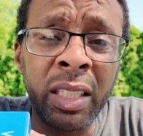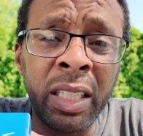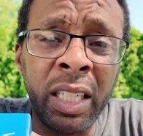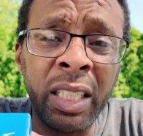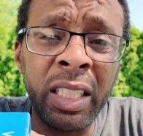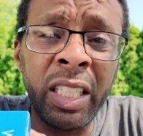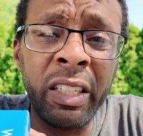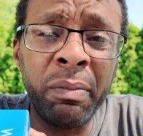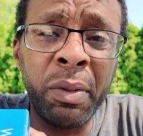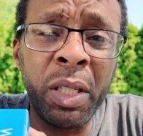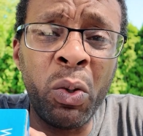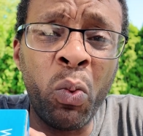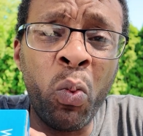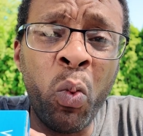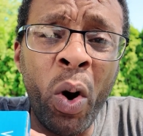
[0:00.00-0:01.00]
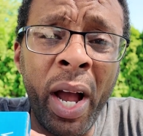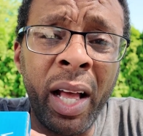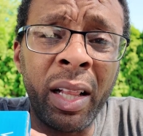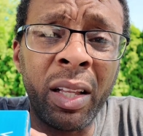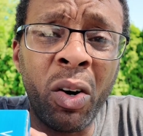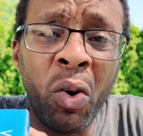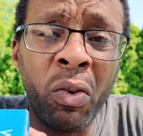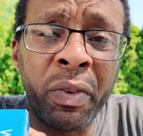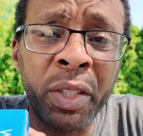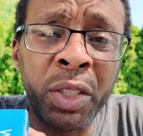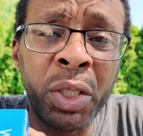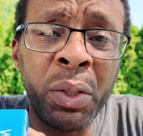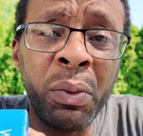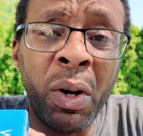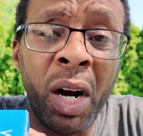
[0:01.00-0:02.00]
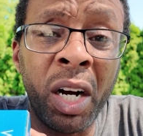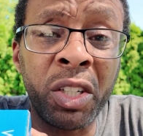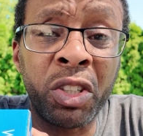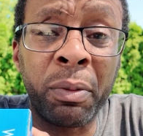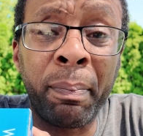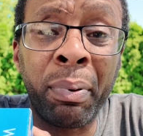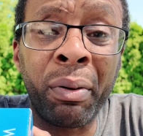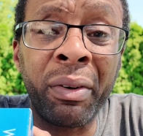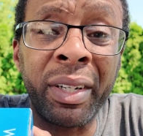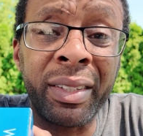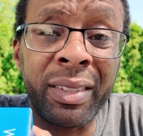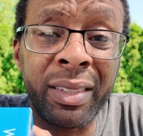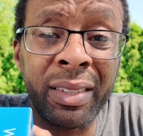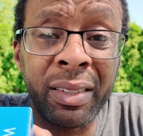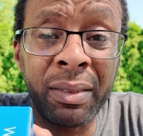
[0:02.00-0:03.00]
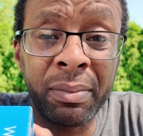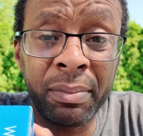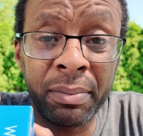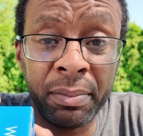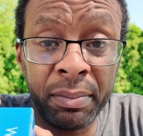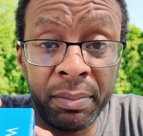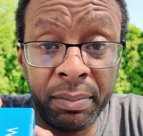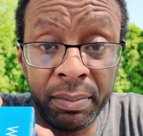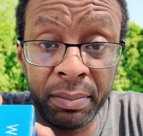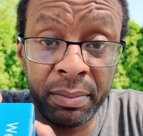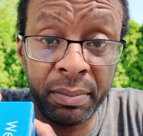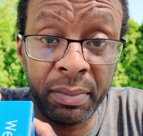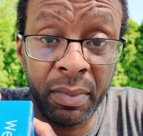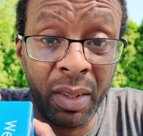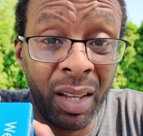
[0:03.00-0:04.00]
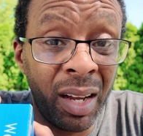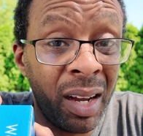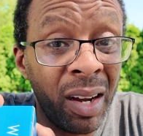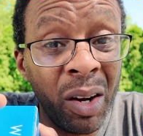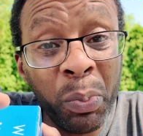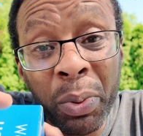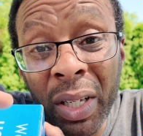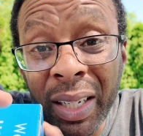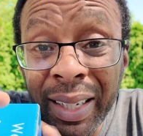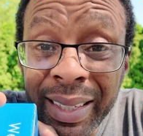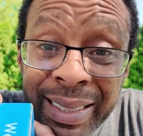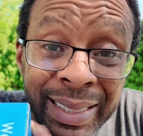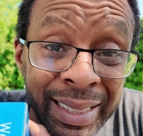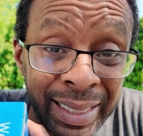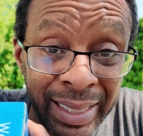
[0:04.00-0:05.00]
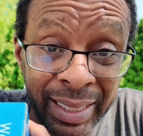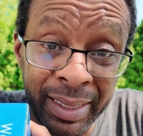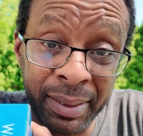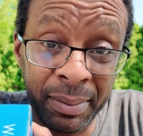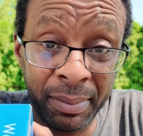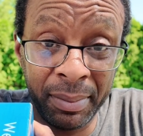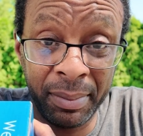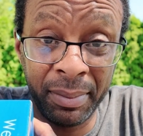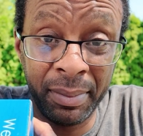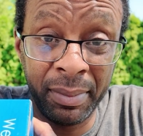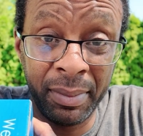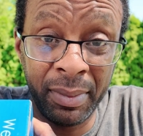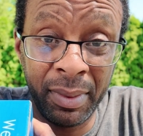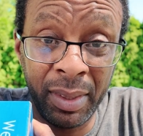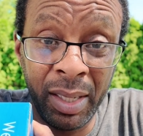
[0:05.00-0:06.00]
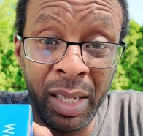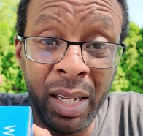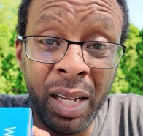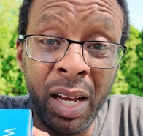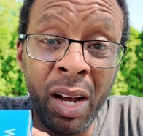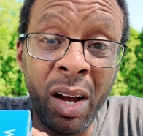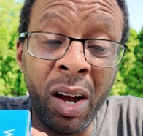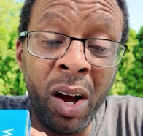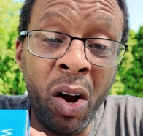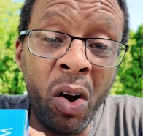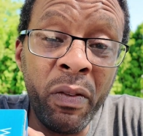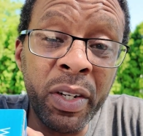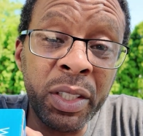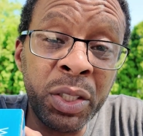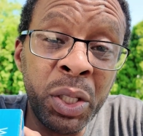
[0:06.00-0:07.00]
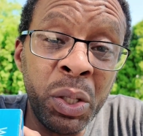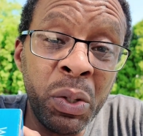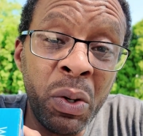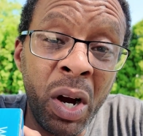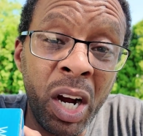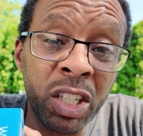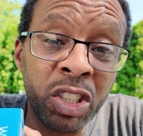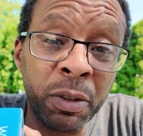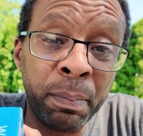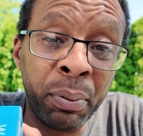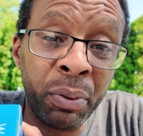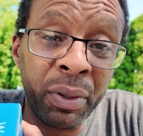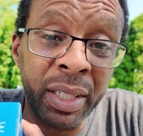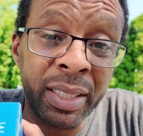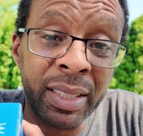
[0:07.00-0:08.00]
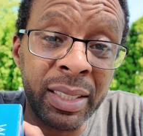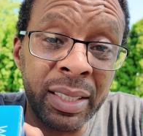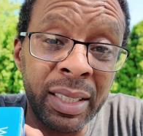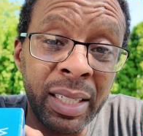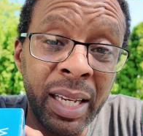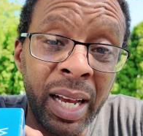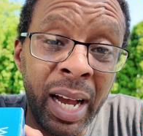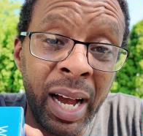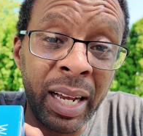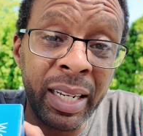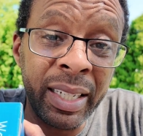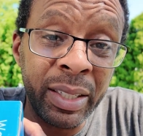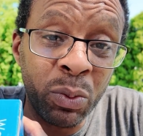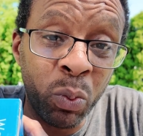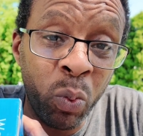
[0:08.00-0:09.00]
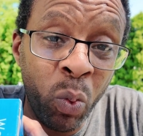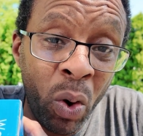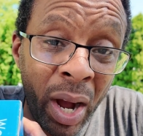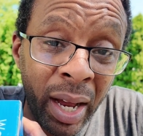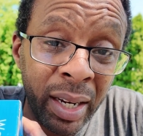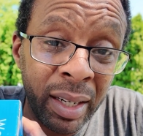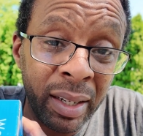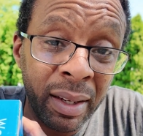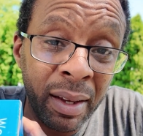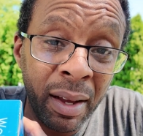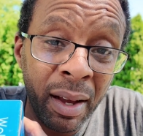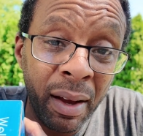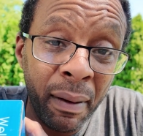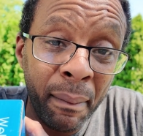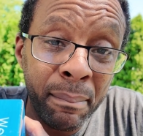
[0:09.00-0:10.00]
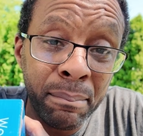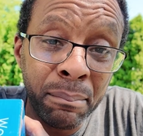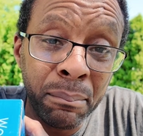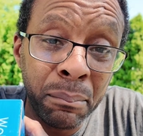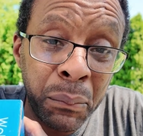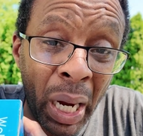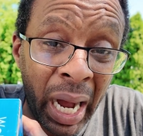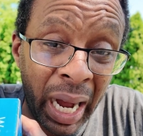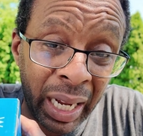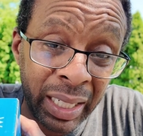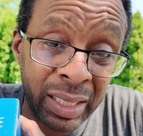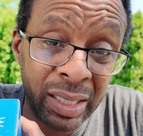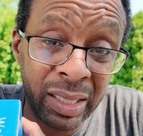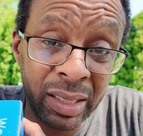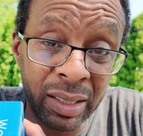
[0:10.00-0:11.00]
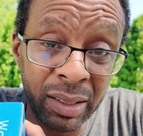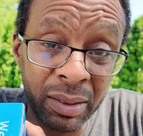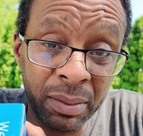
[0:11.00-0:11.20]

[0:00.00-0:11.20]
can give me well over 200 prints. I hope you're listening. Over 200 prints out of this one box.